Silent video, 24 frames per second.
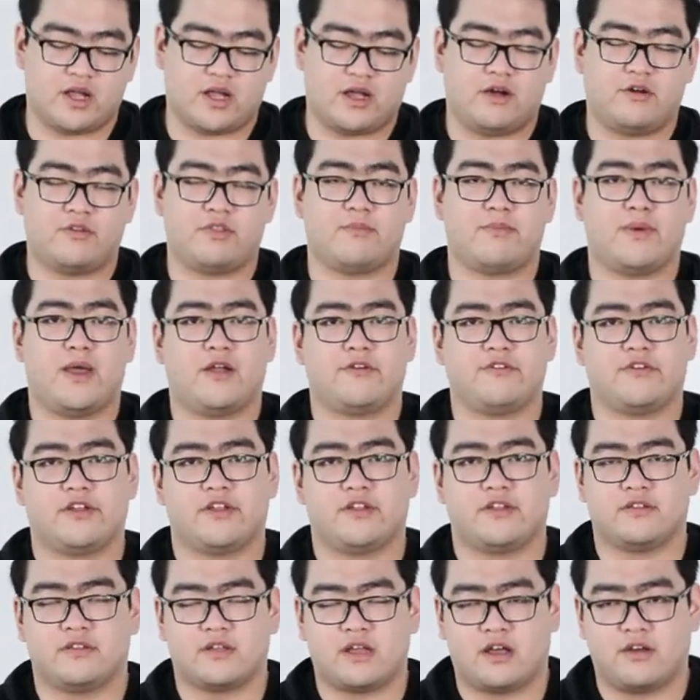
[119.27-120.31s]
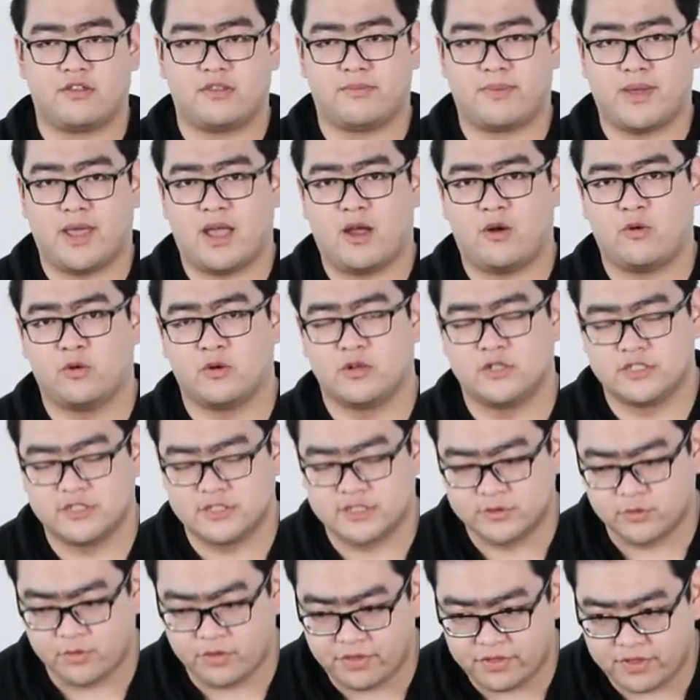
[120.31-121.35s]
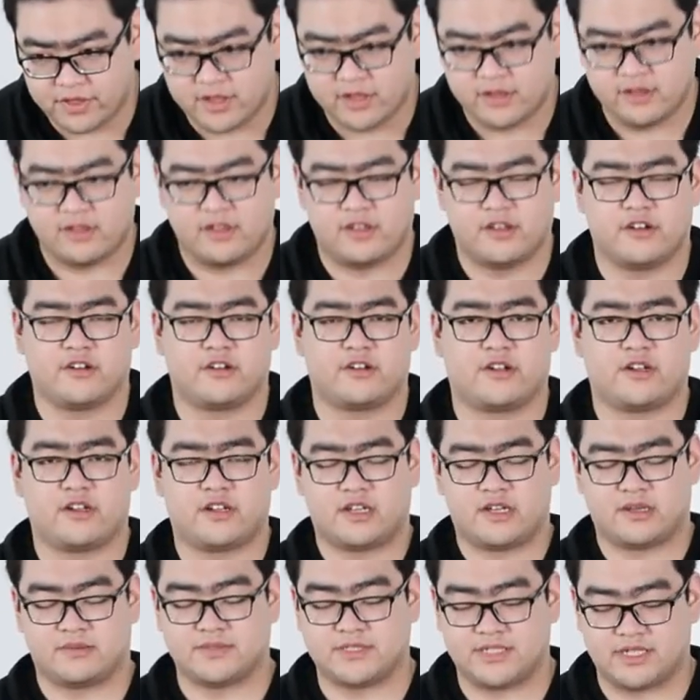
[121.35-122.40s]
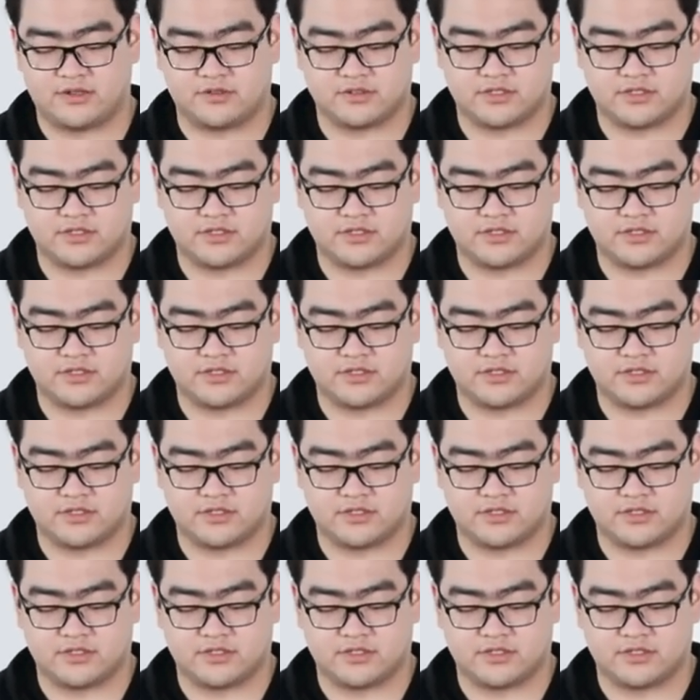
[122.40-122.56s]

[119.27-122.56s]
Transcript: how the power within here comes